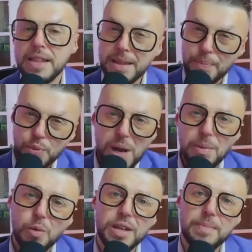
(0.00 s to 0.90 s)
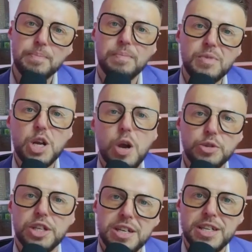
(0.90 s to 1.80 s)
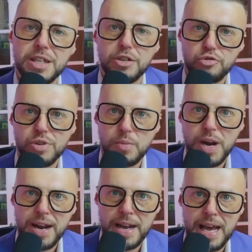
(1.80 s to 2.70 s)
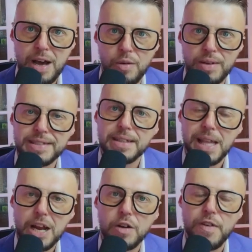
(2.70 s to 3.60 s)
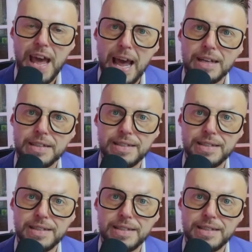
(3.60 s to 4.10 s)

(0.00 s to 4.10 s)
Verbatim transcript: The problem with coaching industry right now is the lack of access.